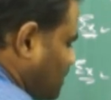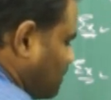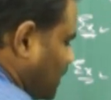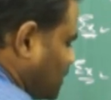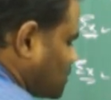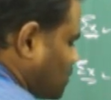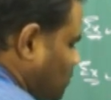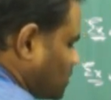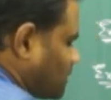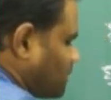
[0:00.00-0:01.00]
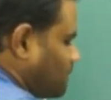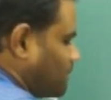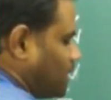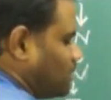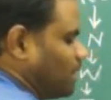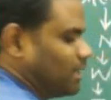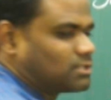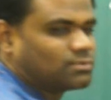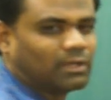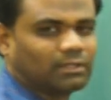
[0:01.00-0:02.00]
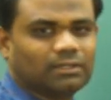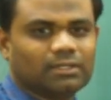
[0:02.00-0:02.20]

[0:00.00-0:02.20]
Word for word: minus root minus 1.